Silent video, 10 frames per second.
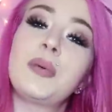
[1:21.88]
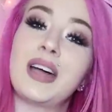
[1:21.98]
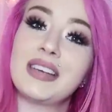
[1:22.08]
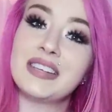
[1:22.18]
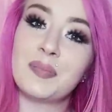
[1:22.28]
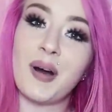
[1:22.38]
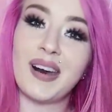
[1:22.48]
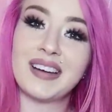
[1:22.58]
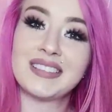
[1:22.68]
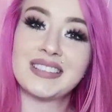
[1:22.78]
So because their
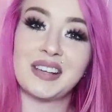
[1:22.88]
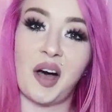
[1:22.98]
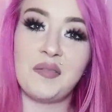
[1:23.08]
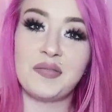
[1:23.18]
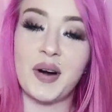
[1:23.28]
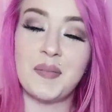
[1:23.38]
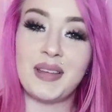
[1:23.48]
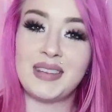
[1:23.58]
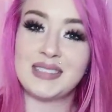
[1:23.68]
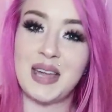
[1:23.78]
products come from
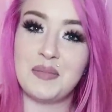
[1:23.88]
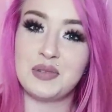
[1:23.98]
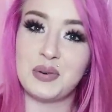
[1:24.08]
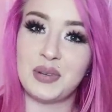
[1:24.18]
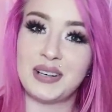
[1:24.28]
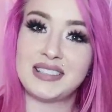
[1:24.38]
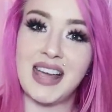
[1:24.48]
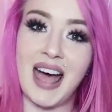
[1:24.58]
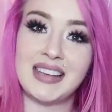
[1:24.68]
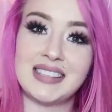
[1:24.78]
the same jewelers
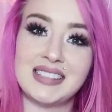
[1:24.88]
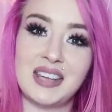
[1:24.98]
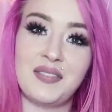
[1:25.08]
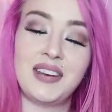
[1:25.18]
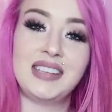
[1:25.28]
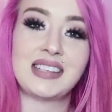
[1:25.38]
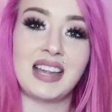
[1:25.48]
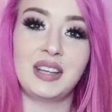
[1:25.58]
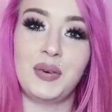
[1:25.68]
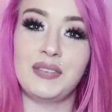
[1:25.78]
as Tiffany's
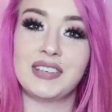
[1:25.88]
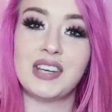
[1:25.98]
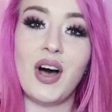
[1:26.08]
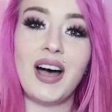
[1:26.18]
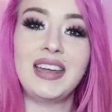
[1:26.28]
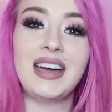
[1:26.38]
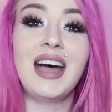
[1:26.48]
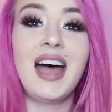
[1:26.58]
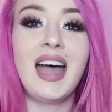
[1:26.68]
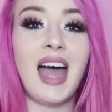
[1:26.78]
and Louis Vuitton,
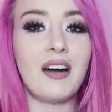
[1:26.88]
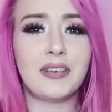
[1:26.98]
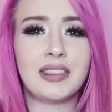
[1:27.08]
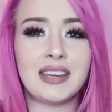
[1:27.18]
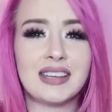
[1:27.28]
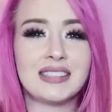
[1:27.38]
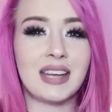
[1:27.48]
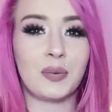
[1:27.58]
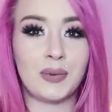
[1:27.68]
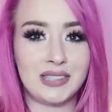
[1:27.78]
everything is
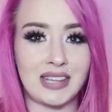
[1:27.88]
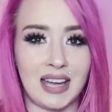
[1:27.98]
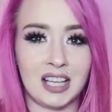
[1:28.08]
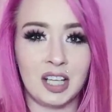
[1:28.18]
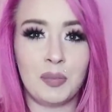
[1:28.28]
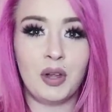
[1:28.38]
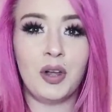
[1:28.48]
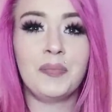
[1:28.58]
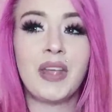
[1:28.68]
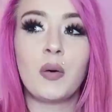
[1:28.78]
like
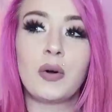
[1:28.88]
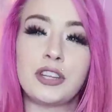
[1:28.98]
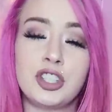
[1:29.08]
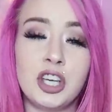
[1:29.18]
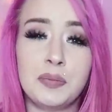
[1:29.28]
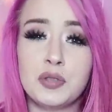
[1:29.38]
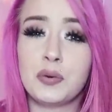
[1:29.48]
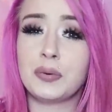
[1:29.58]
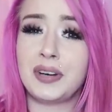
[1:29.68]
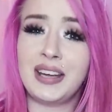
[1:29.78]
recyclable. With cheap
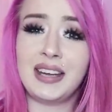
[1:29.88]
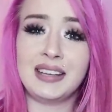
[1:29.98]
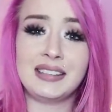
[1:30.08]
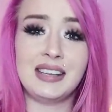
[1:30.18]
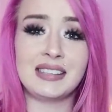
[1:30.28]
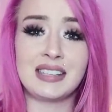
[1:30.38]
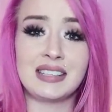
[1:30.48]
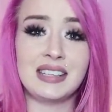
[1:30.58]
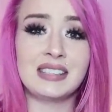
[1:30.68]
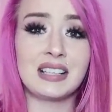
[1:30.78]
jewelry, it
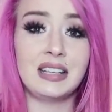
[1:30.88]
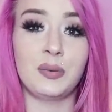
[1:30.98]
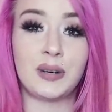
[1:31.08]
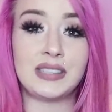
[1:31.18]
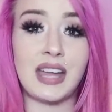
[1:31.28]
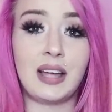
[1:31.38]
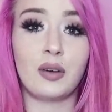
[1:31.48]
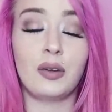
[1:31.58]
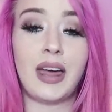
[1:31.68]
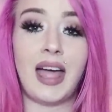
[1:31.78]
isn't easily
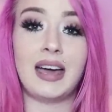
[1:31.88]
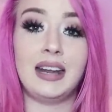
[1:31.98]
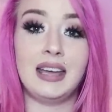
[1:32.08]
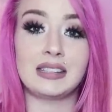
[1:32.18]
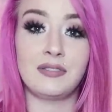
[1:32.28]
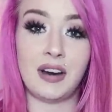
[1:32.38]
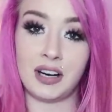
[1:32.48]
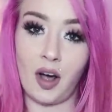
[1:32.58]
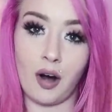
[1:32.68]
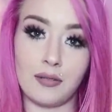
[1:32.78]
recycled and it's
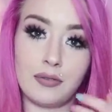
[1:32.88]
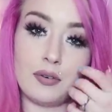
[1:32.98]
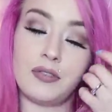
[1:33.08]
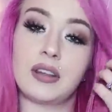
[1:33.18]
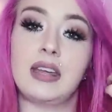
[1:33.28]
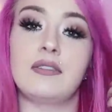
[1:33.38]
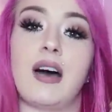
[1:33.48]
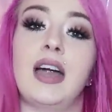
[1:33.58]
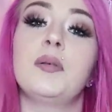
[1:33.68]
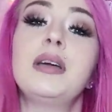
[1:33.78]
very harmful for the
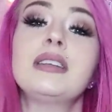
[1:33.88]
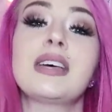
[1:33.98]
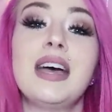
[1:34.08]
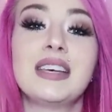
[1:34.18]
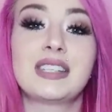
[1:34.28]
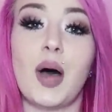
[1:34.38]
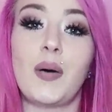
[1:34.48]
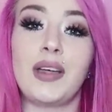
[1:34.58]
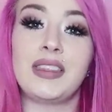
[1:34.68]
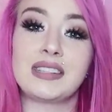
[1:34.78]
environment.
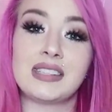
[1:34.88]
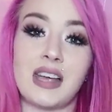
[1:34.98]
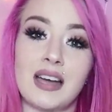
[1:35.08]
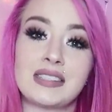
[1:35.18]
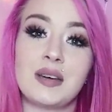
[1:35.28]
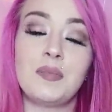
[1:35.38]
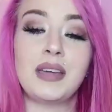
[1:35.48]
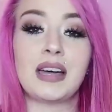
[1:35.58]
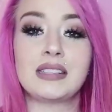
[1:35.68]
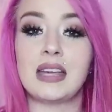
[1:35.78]
So this is awesome
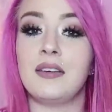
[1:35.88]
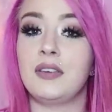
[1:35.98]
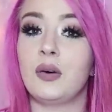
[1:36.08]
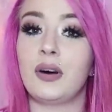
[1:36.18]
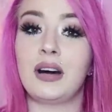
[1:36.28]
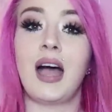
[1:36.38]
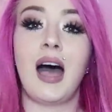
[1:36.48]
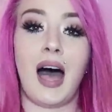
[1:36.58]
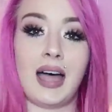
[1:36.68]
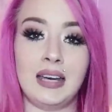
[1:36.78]
because if your
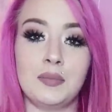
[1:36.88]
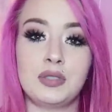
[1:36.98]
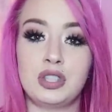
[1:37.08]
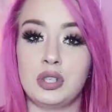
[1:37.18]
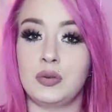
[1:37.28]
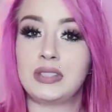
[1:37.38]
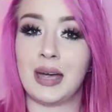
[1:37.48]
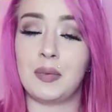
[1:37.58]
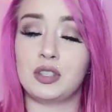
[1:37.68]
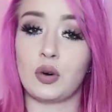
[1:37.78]
items do
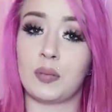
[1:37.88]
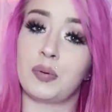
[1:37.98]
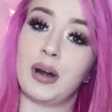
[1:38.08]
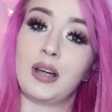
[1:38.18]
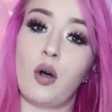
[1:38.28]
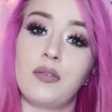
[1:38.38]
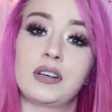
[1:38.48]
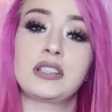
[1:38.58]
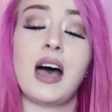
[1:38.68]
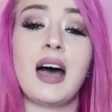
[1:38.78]
damage or break
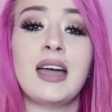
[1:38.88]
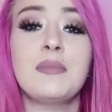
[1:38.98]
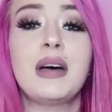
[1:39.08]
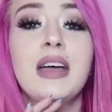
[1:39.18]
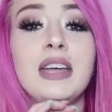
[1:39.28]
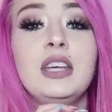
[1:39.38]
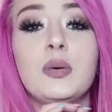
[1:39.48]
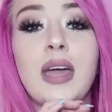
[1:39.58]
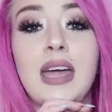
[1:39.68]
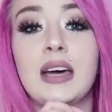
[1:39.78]
over time,
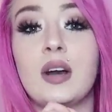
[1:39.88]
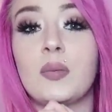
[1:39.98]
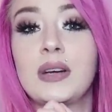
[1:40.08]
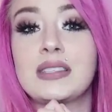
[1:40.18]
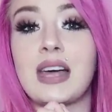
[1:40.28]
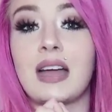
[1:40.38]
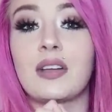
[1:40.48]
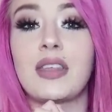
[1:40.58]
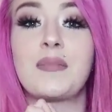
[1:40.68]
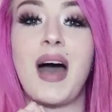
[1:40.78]
you can
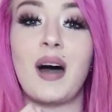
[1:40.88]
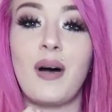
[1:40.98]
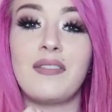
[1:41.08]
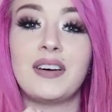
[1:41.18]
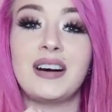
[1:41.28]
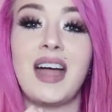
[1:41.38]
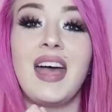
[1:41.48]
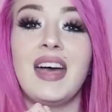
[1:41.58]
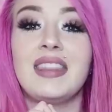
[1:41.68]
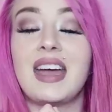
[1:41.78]
recycle them. However,
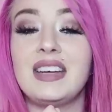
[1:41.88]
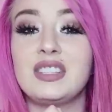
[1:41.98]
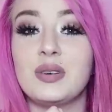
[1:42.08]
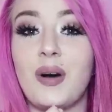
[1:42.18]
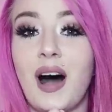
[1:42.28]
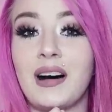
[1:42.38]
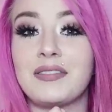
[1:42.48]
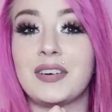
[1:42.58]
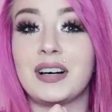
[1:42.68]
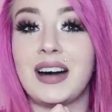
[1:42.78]
they do
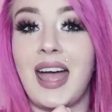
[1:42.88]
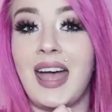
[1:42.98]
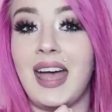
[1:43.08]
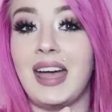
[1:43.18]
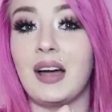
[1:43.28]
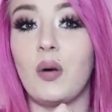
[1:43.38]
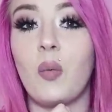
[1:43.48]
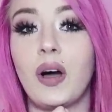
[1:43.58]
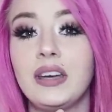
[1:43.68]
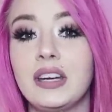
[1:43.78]
offer a
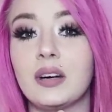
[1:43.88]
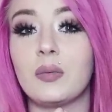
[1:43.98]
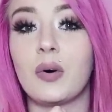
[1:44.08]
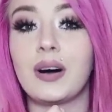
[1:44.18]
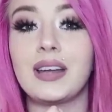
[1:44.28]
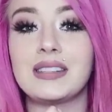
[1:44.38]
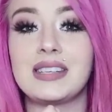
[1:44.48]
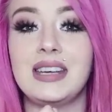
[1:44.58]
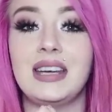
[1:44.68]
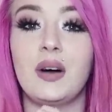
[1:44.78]
1-year
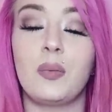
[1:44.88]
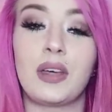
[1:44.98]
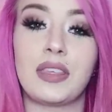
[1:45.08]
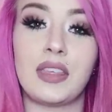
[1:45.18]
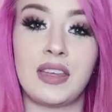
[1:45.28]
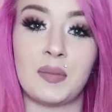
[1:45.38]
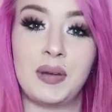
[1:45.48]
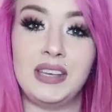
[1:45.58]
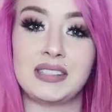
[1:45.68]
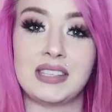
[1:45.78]
warranty with their
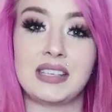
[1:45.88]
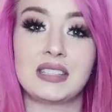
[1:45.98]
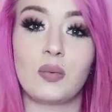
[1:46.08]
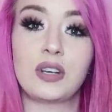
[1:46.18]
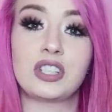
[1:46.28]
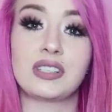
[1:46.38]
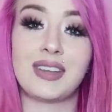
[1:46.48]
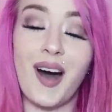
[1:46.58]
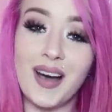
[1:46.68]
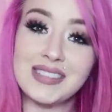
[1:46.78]
pieces, which
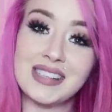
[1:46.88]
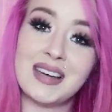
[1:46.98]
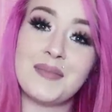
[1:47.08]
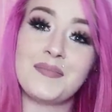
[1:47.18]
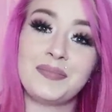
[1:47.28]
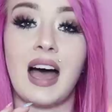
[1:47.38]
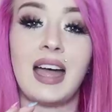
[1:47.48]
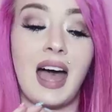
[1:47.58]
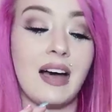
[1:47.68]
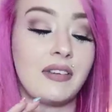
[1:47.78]
is awesome.
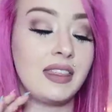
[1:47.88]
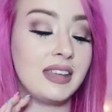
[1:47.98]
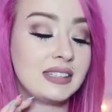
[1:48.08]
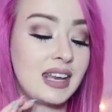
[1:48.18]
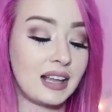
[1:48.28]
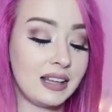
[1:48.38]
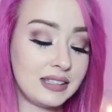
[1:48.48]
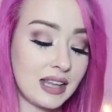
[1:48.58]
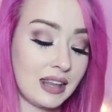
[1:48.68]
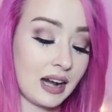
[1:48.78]
I have this
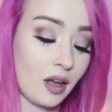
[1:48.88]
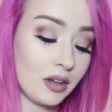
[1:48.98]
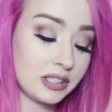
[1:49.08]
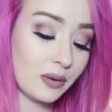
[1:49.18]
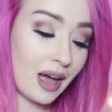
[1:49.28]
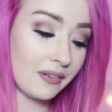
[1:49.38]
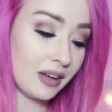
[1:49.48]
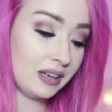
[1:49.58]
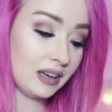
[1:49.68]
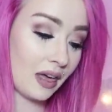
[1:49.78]
necklace and then I also have
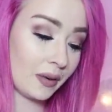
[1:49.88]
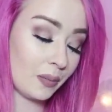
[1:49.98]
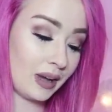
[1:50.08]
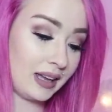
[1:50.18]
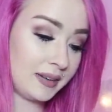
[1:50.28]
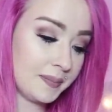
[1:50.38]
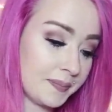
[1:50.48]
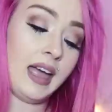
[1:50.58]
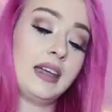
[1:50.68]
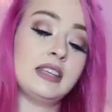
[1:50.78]
another one.
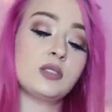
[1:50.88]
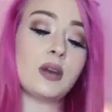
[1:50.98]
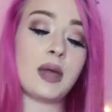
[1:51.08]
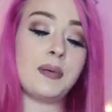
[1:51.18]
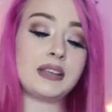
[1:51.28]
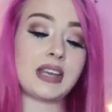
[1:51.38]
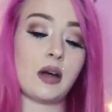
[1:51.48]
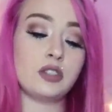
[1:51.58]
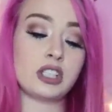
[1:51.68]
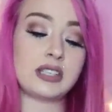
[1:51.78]
And this one I picked
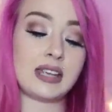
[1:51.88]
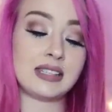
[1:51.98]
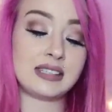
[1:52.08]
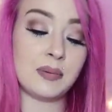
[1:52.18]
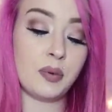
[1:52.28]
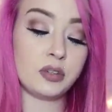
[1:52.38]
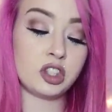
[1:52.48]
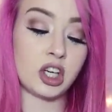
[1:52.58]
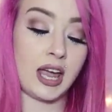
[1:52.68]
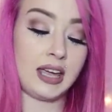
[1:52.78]
out just as a simple
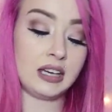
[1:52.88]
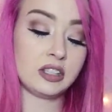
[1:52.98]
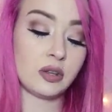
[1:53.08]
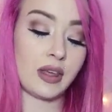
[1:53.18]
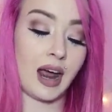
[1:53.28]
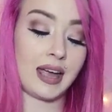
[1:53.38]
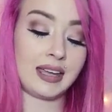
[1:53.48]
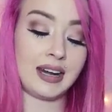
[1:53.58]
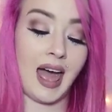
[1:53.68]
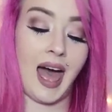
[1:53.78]
chain so that I
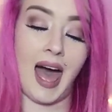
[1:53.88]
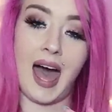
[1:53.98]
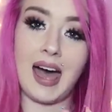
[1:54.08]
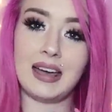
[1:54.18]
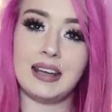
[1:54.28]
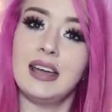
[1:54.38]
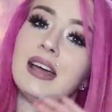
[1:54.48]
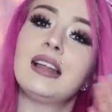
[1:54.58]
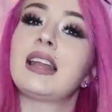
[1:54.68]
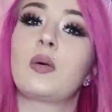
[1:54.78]
can add
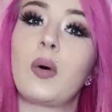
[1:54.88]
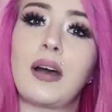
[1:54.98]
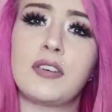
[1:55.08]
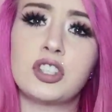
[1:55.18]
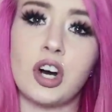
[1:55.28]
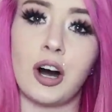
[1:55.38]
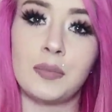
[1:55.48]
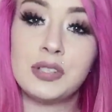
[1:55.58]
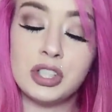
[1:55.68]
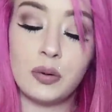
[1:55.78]
like whatever
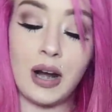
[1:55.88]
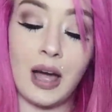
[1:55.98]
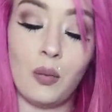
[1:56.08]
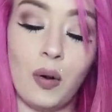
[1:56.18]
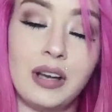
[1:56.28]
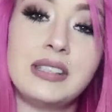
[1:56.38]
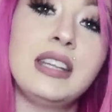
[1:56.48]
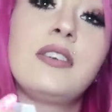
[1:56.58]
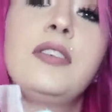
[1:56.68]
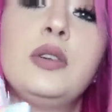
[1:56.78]
charms to it I want in the